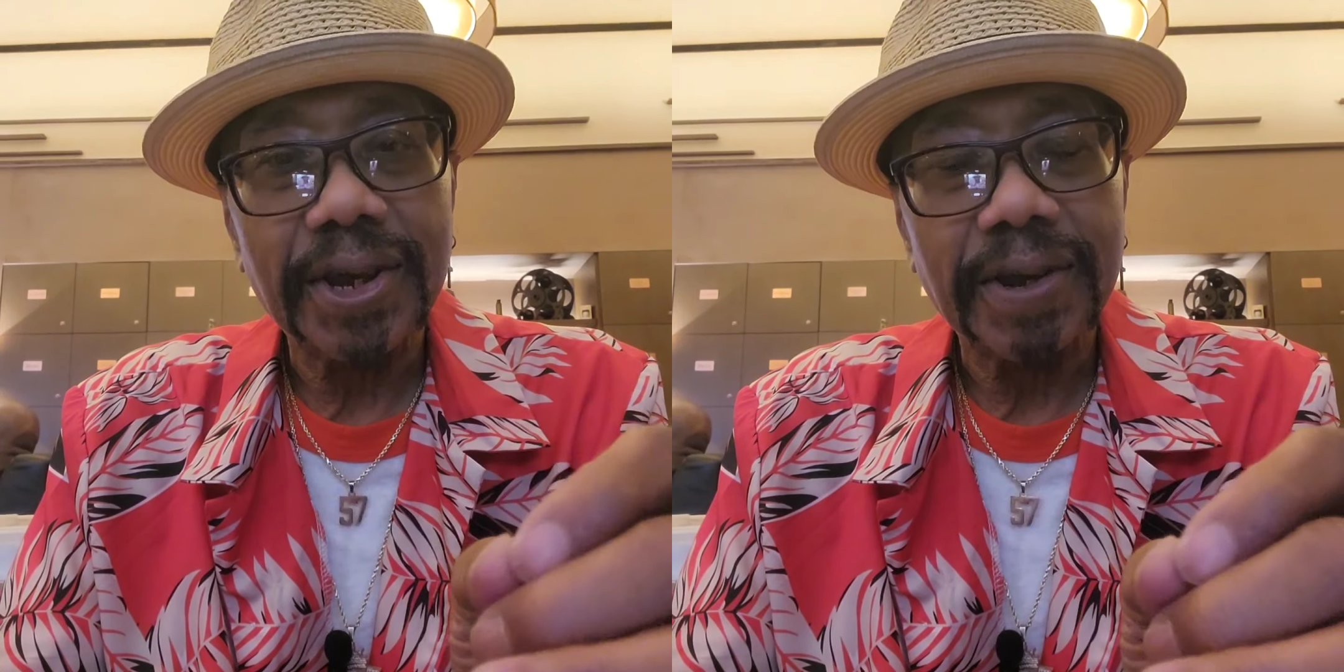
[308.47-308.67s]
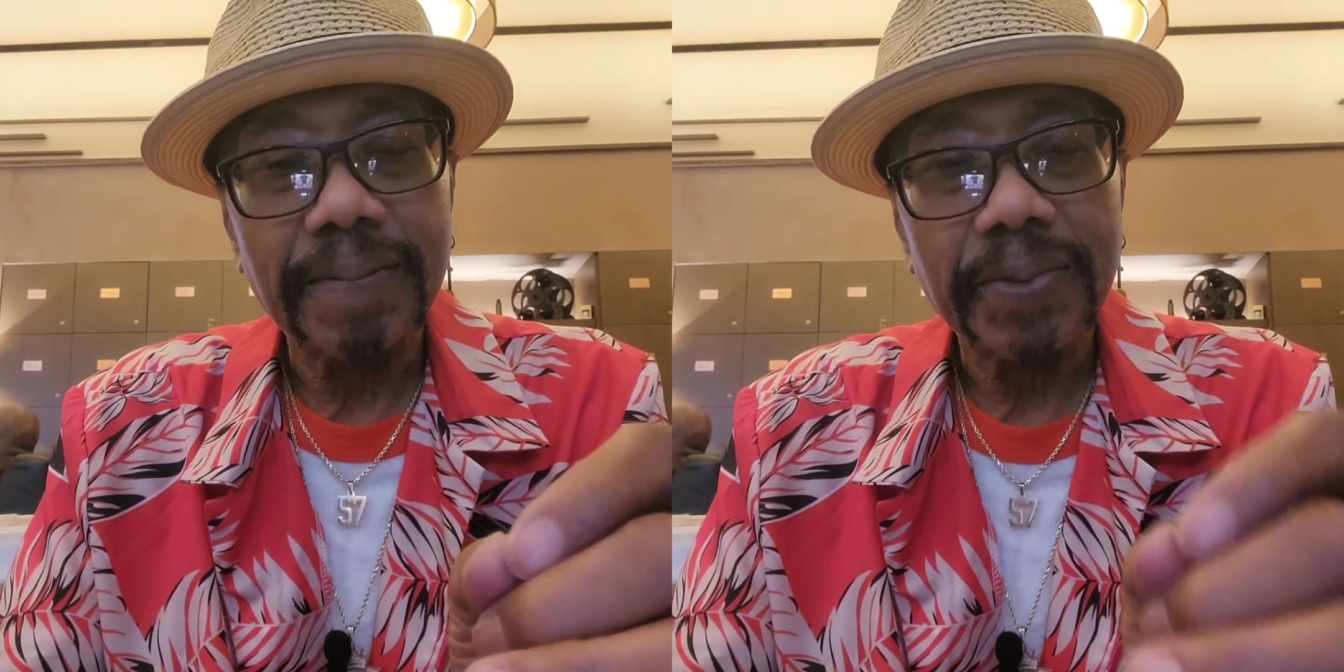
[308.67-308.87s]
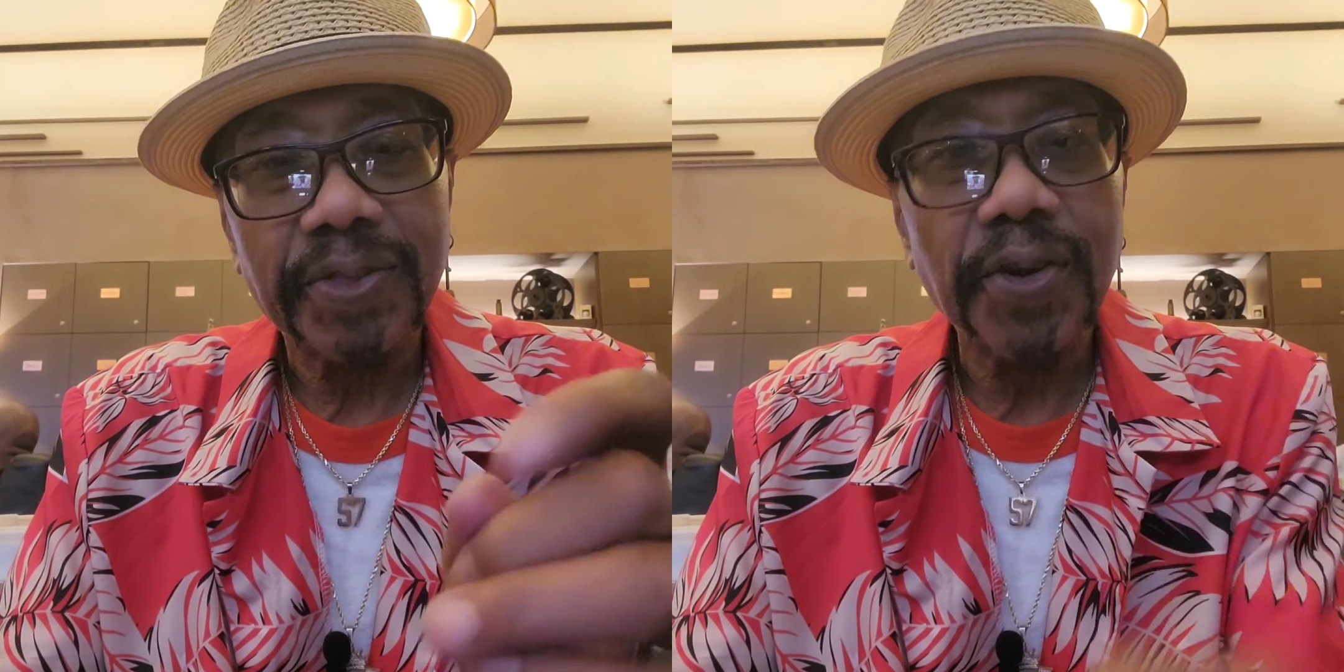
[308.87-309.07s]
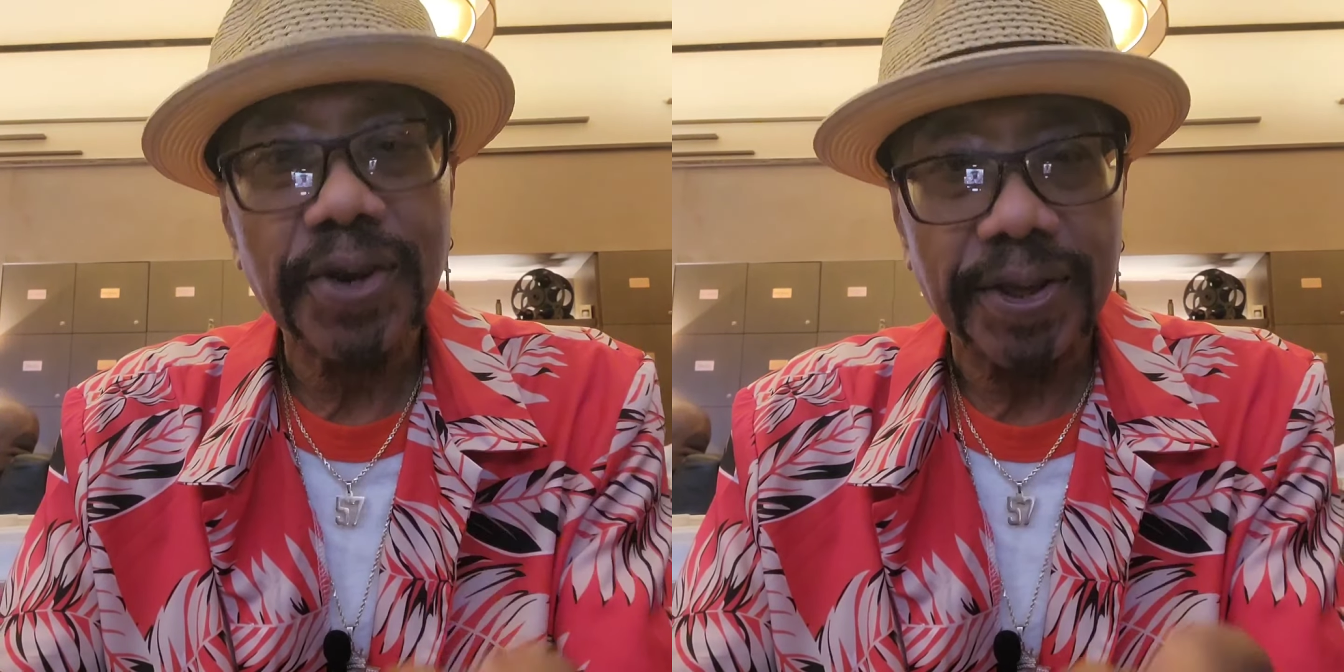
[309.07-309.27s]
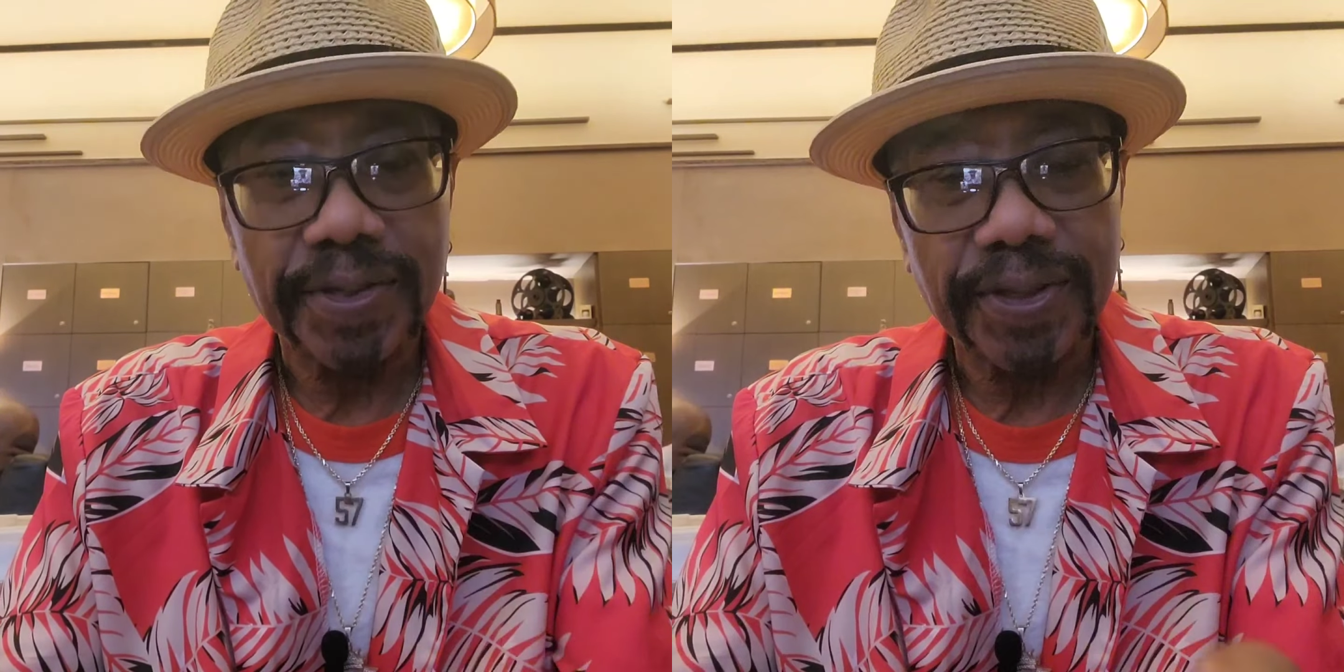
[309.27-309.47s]
uh,
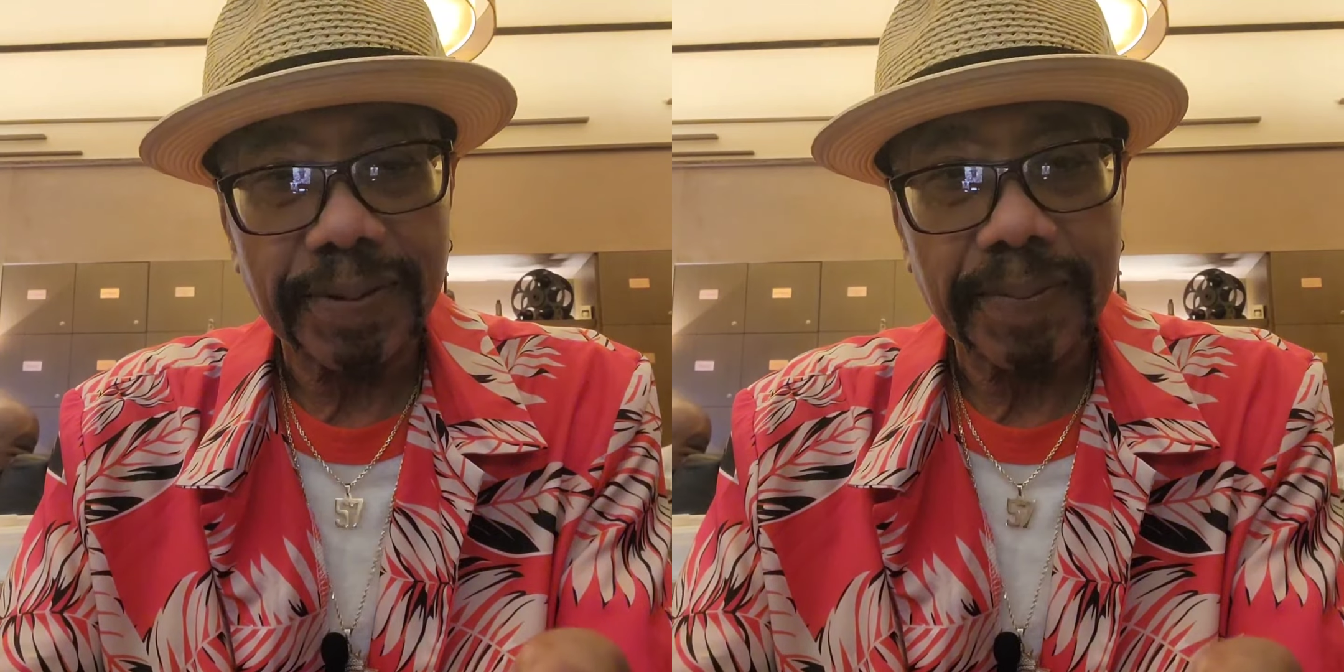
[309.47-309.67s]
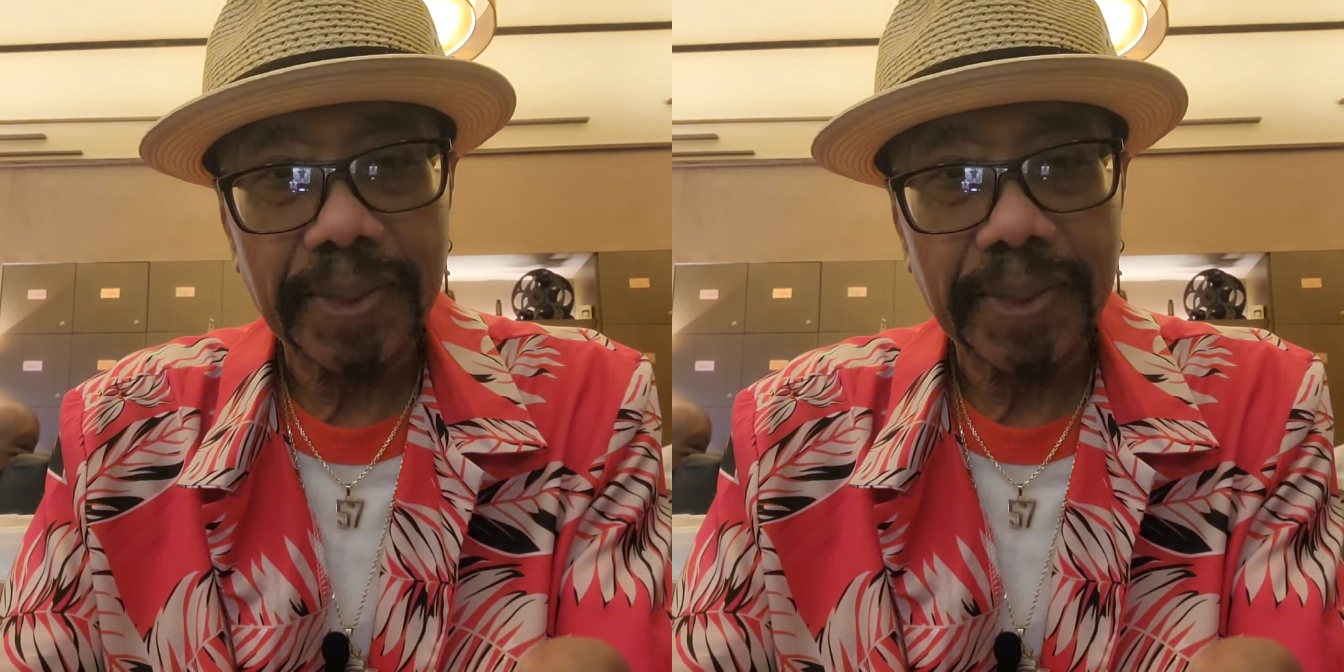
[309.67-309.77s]
30th,